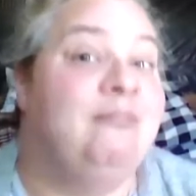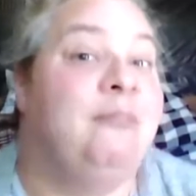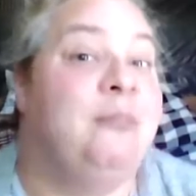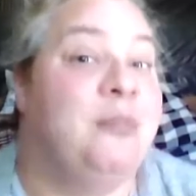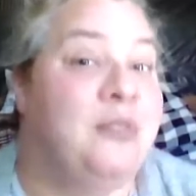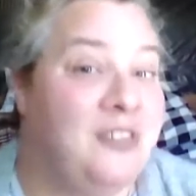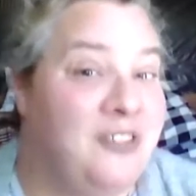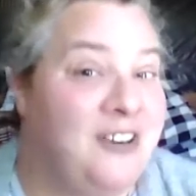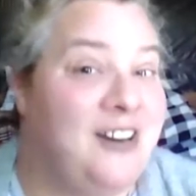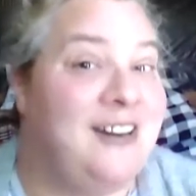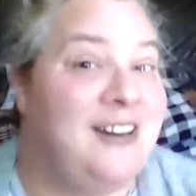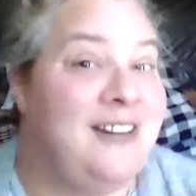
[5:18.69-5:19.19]

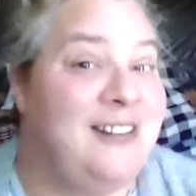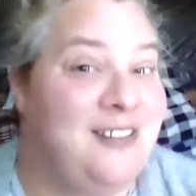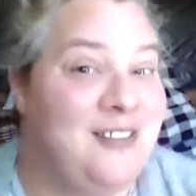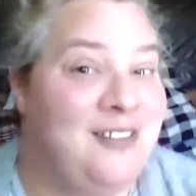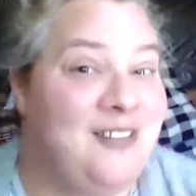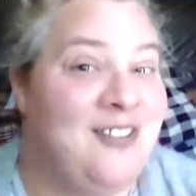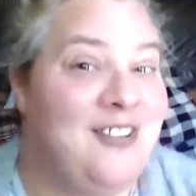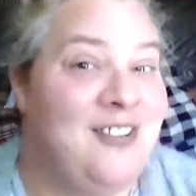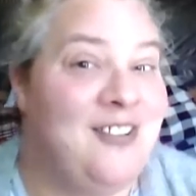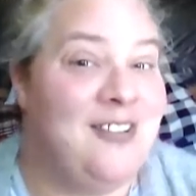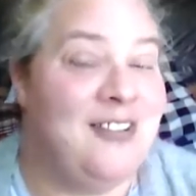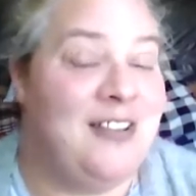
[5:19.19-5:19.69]
Pretty
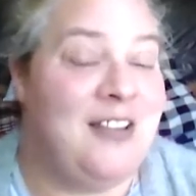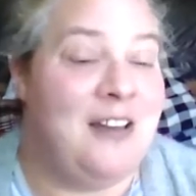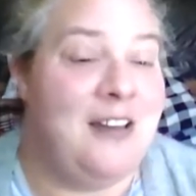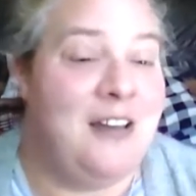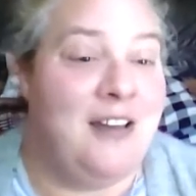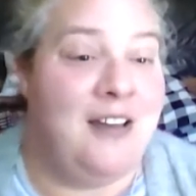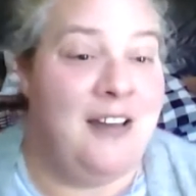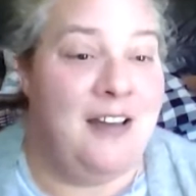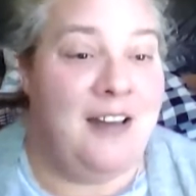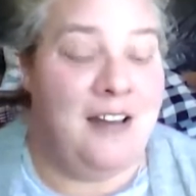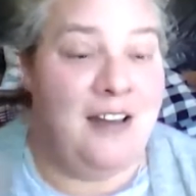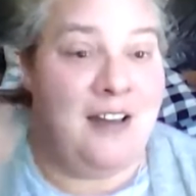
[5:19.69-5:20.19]
cool.
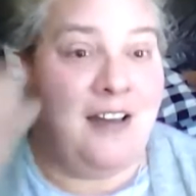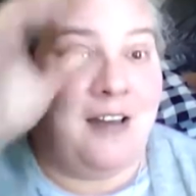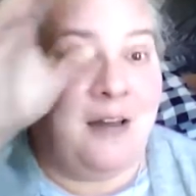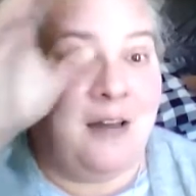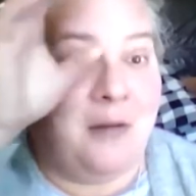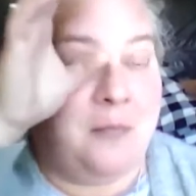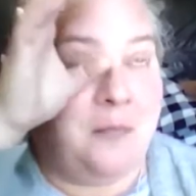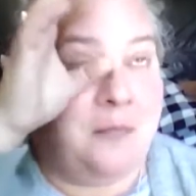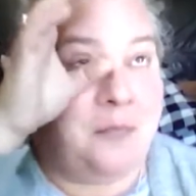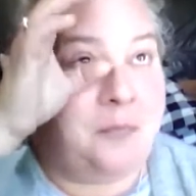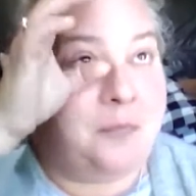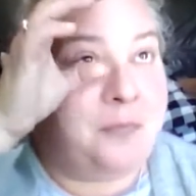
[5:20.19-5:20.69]

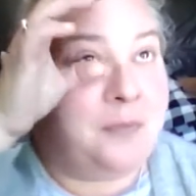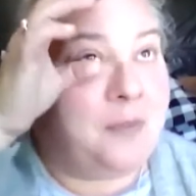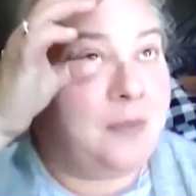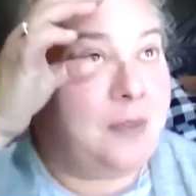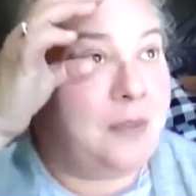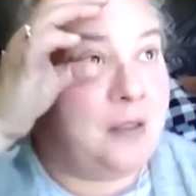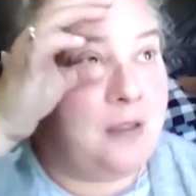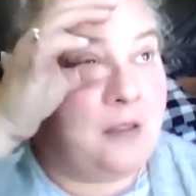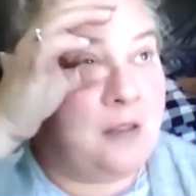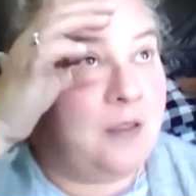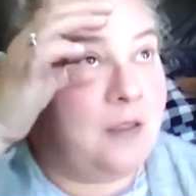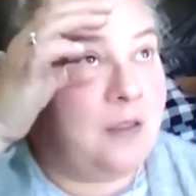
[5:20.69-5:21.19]

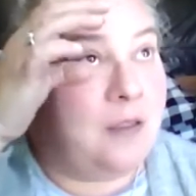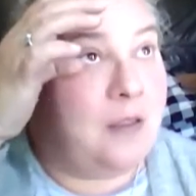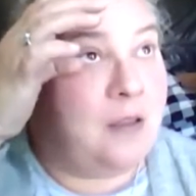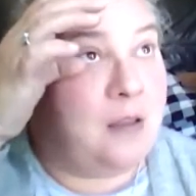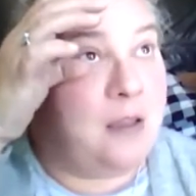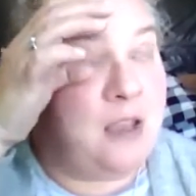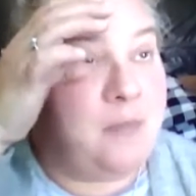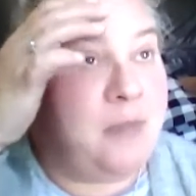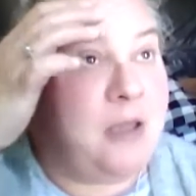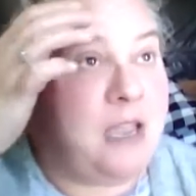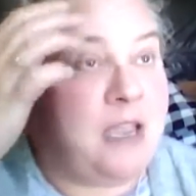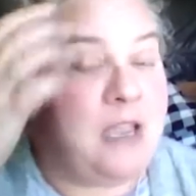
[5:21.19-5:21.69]

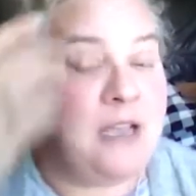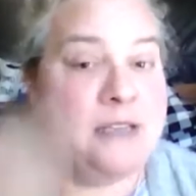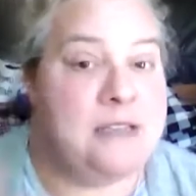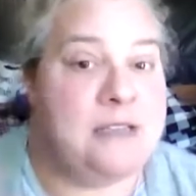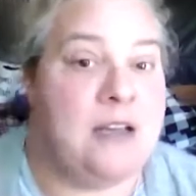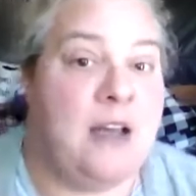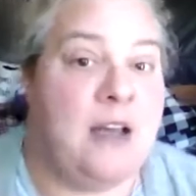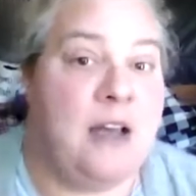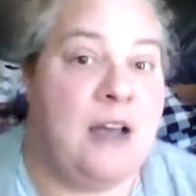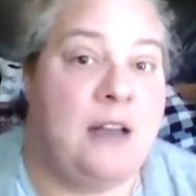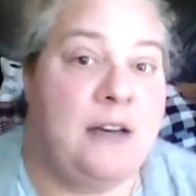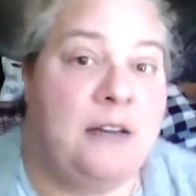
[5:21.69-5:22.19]
eBay has
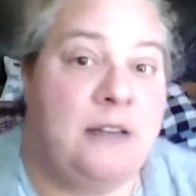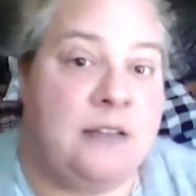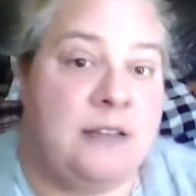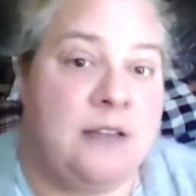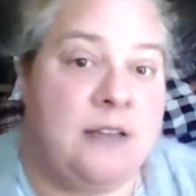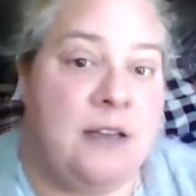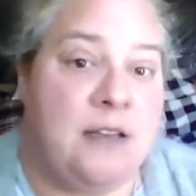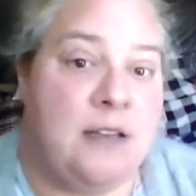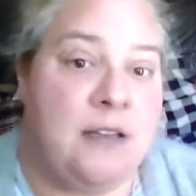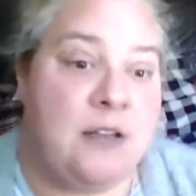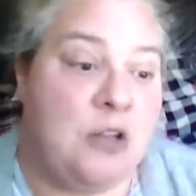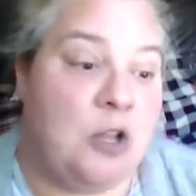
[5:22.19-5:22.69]
got
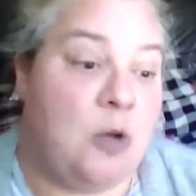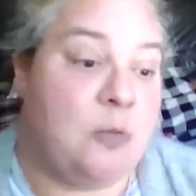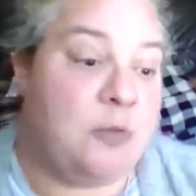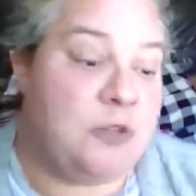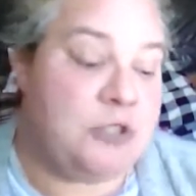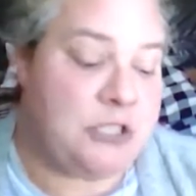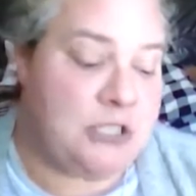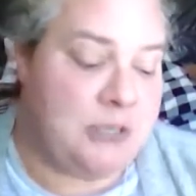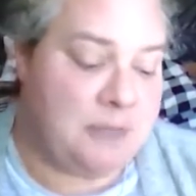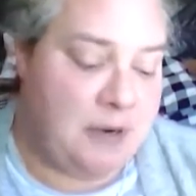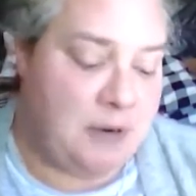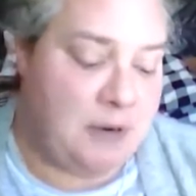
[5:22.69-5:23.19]
the global
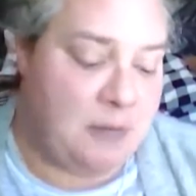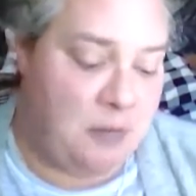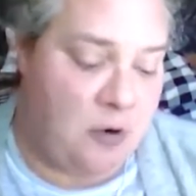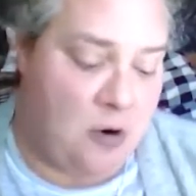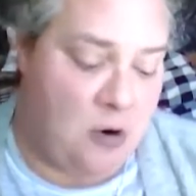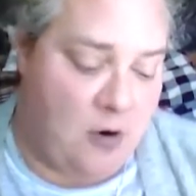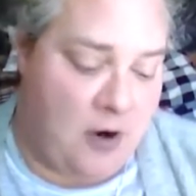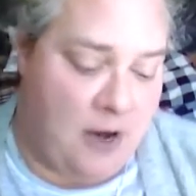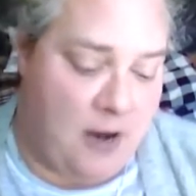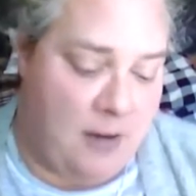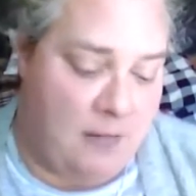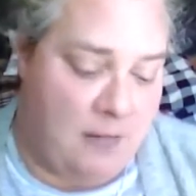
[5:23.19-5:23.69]
shipping
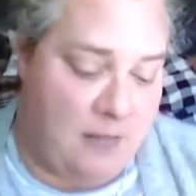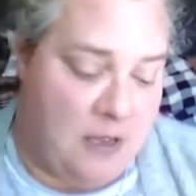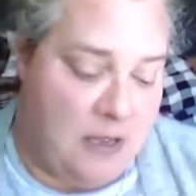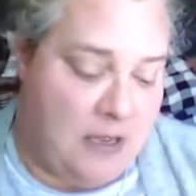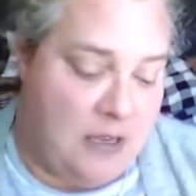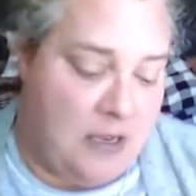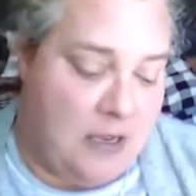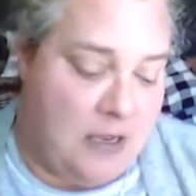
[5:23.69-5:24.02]
program.